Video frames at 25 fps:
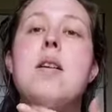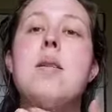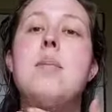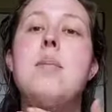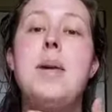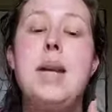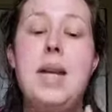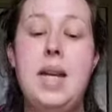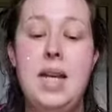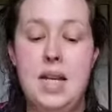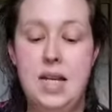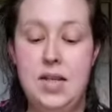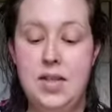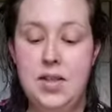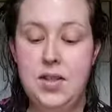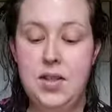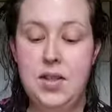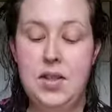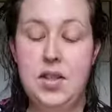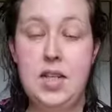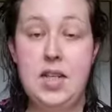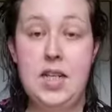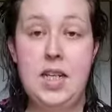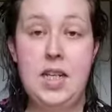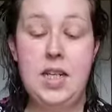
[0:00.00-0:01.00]
My hands are
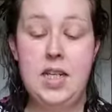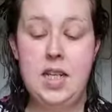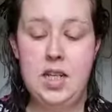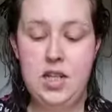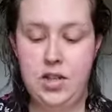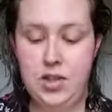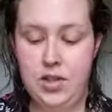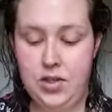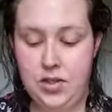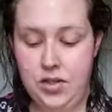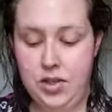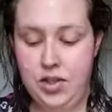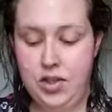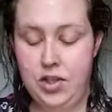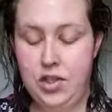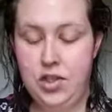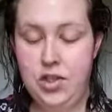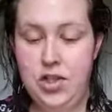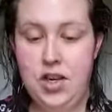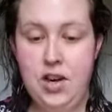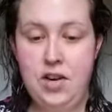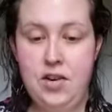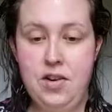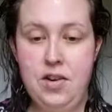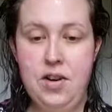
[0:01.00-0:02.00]
clean. I just took a
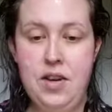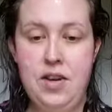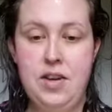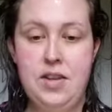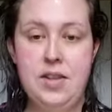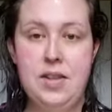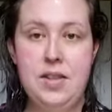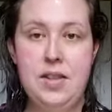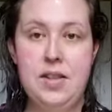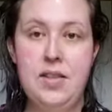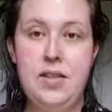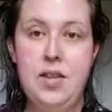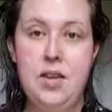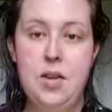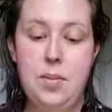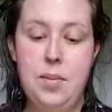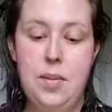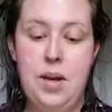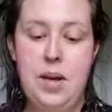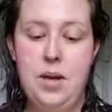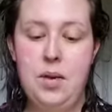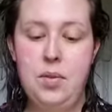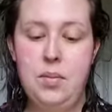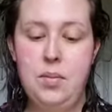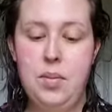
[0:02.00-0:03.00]
shower. This is all
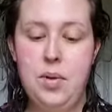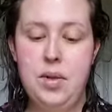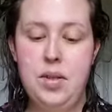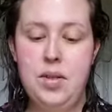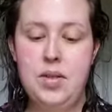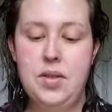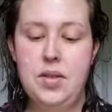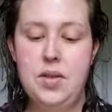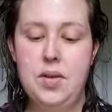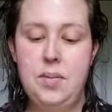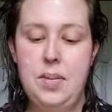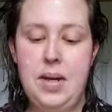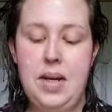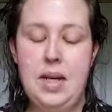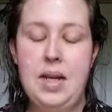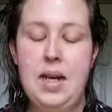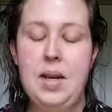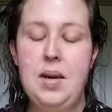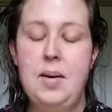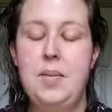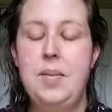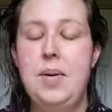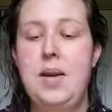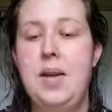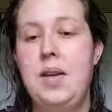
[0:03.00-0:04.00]
my own personal
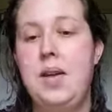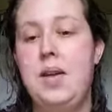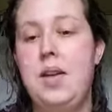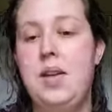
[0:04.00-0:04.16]
makeup.